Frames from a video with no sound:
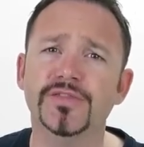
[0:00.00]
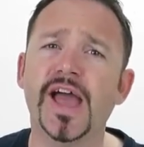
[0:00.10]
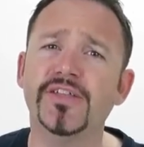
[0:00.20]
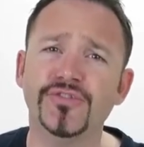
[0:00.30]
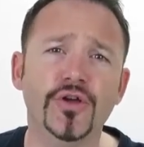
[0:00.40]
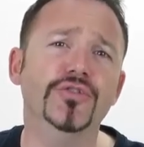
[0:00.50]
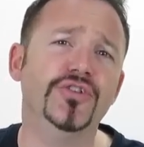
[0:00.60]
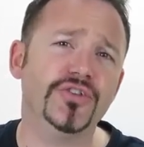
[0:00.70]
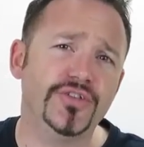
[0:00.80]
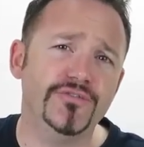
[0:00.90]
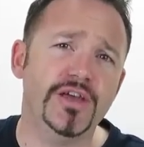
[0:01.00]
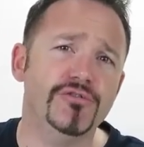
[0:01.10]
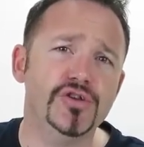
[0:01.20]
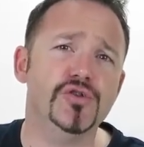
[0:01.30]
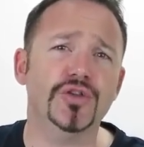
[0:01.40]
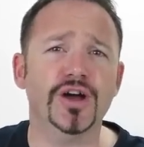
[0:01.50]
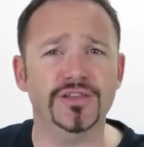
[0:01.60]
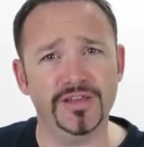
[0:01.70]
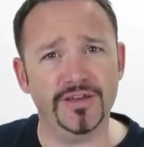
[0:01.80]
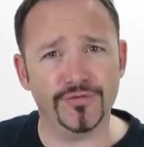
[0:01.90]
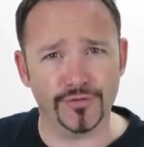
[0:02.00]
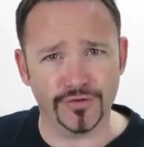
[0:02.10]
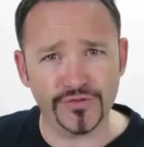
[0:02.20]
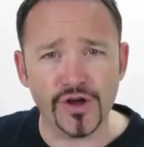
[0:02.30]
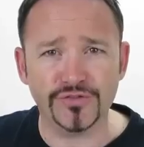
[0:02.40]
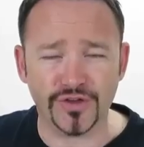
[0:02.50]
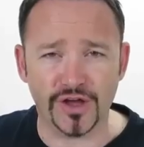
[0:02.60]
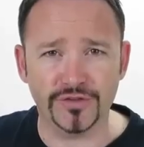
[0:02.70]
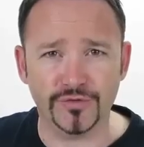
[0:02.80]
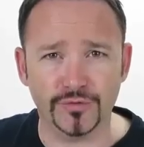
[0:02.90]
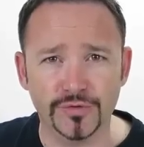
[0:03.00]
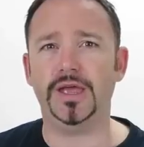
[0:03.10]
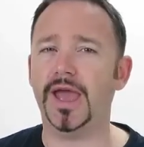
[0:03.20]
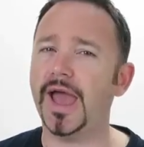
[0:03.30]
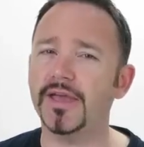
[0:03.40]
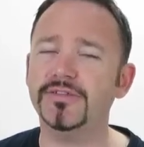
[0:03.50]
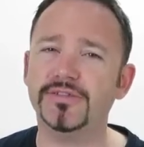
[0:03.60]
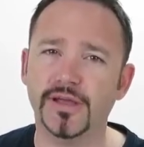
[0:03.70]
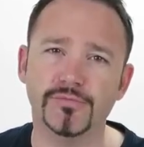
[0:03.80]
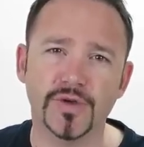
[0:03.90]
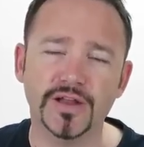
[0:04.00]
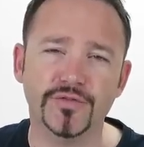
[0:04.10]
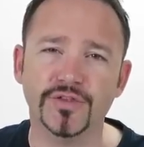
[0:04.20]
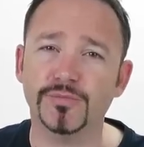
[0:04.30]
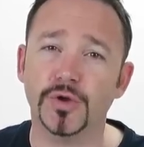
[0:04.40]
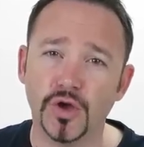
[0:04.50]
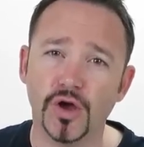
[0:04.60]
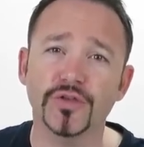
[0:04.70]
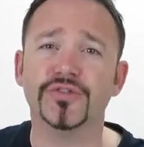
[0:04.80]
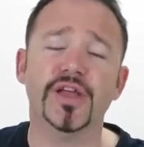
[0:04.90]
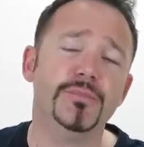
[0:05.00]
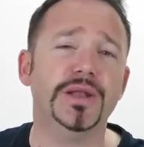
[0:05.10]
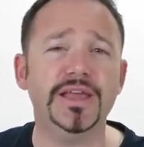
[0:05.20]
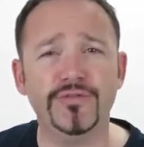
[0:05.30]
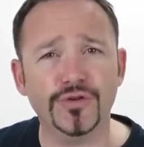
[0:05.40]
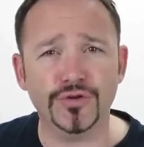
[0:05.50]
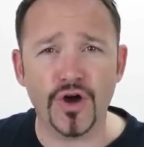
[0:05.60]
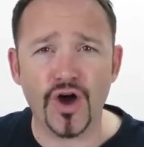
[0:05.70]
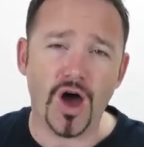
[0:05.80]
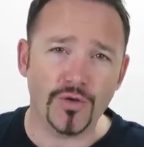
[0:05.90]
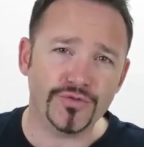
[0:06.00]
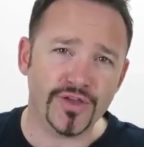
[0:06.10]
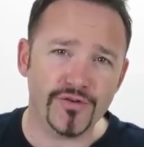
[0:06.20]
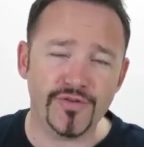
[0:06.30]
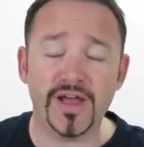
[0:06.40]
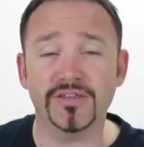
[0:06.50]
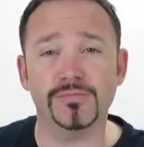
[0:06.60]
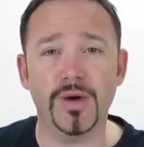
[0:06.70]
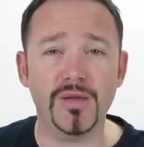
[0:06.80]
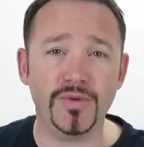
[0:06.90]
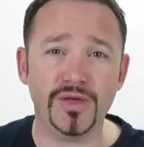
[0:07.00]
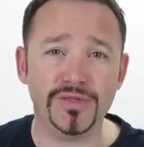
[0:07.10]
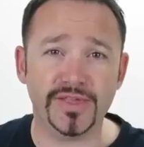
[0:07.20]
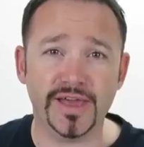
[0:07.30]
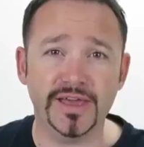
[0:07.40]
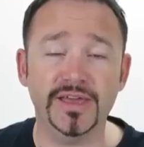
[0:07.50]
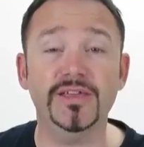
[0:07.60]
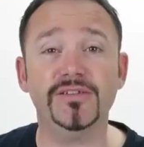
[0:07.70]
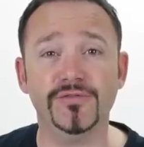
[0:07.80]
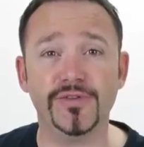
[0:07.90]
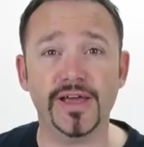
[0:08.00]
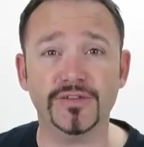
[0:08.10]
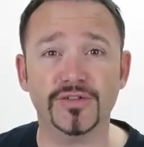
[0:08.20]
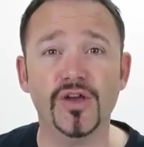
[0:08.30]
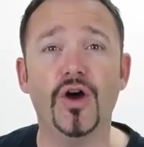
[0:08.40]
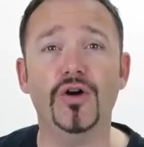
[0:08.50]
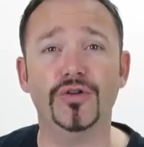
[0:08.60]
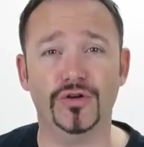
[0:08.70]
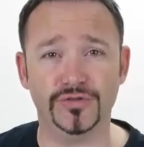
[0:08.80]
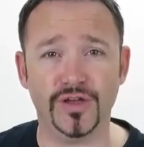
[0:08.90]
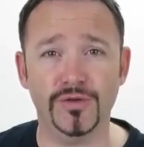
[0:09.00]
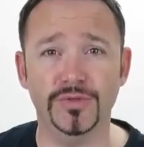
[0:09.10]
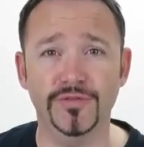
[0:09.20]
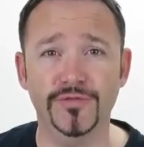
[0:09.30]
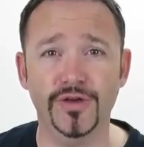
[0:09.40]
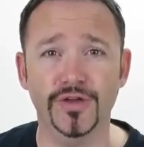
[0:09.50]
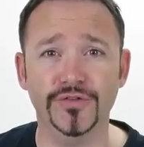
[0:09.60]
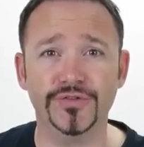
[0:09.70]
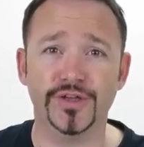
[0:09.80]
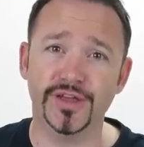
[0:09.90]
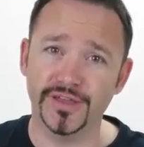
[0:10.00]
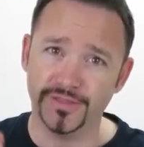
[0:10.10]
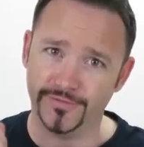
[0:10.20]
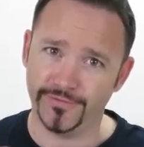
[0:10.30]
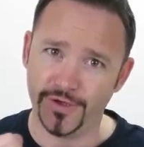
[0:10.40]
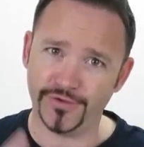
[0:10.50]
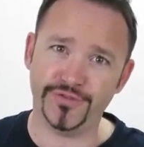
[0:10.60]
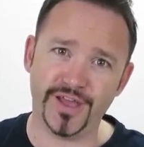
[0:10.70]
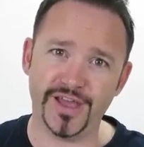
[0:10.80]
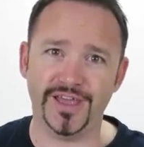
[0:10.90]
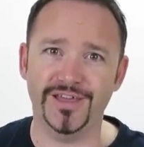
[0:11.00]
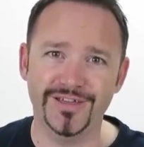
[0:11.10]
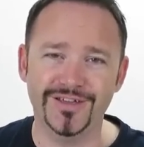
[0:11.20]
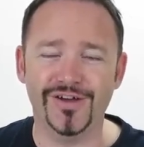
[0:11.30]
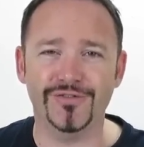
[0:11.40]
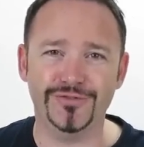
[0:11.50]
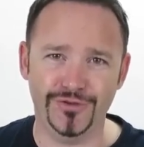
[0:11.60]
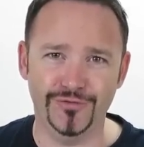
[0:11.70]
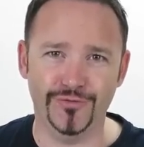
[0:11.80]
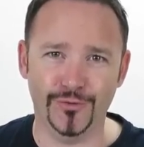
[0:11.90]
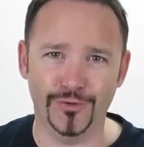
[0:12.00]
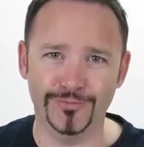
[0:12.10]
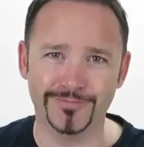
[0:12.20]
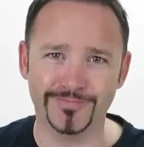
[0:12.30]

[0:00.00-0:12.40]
that's not just a very good idea for a song title. It has some relevance because, believe it or not, wholesale fans, my birthday is in fact on October the 1st, the first day of Q4.